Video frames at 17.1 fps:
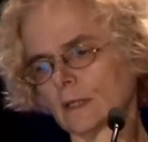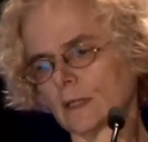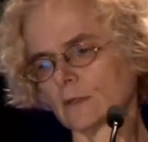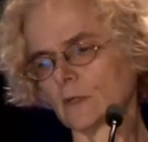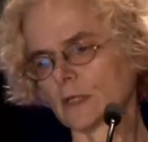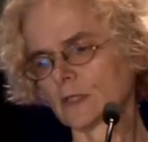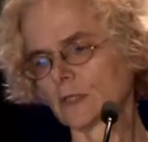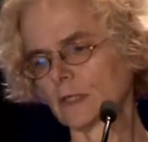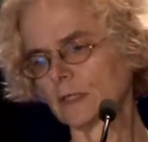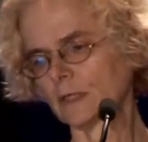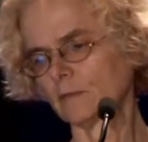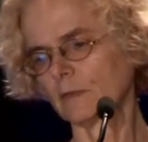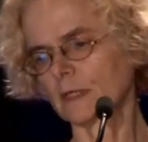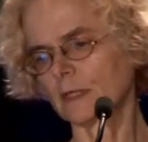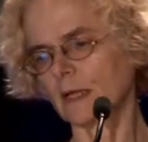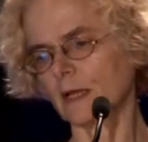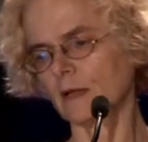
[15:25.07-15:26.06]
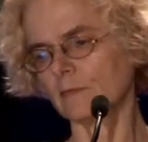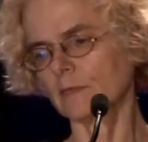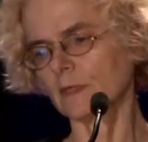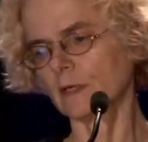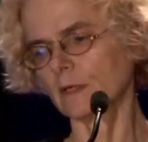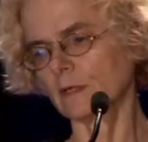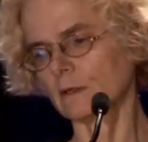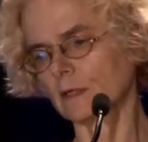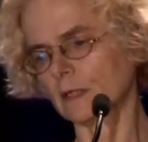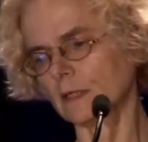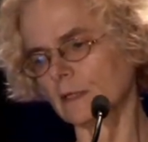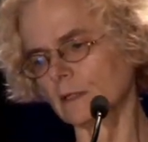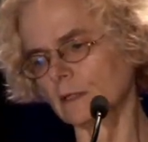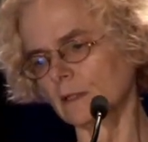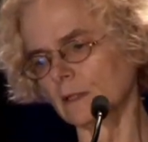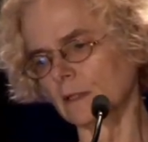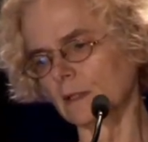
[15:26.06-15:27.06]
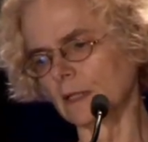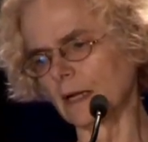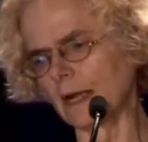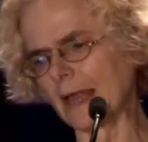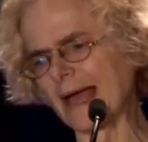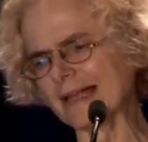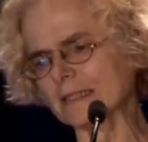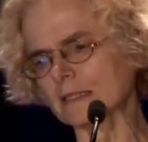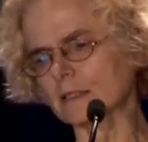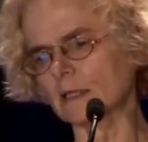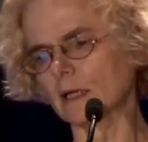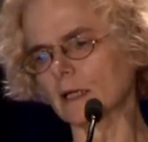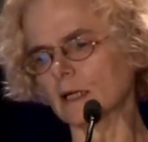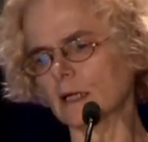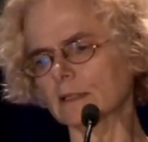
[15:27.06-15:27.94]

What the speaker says: And you actually even have there in Alaska.